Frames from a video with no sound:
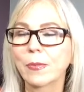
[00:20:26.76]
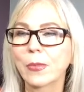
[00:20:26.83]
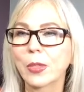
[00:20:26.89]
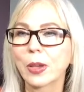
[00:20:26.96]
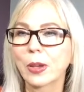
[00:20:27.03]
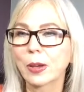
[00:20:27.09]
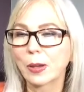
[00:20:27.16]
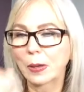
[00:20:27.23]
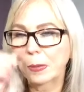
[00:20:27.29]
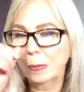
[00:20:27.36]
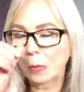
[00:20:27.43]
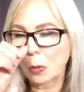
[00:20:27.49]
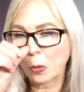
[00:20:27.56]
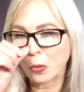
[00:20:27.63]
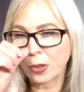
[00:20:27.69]

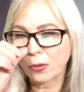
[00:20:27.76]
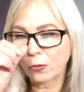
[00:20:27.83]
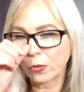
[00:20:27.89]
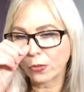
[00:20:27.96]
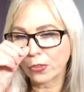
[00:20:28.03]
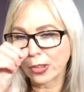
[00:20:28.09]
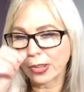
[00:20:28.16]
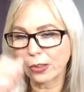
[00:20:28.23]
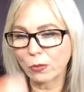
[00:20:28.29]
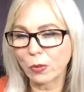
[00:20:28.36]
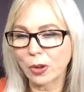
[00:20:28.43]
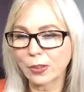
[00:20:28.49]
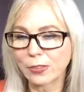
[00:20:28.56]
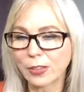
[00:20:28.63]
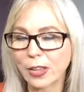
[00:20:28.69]
on for a second,
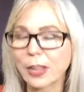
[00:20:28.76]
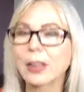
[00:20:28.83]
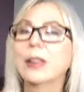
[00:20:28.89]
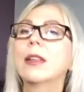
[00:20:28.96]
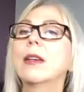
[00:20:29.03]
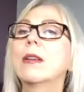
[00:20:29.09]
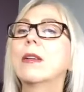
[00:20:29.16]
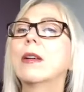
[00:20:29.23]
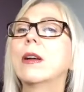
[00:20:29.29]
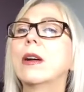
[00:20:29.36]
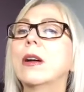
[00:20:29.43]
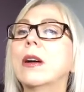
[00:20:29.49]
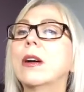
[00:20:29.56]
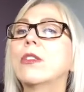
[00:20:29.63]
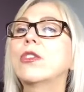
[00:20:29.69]
Roxanne.
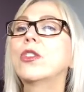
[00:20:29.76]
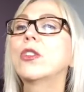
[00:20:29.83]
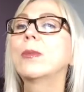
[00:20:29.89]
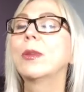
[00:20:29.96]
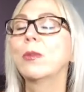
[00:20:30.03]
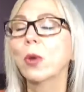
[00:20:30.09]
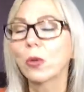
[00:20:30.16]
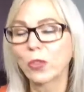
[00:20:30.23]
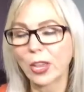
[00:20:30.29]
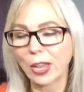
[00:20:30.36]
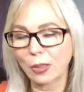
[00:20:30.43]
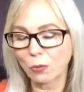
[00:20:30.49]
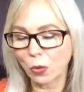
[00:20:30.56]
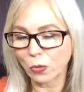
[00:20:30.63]
Excuse me, Roseanne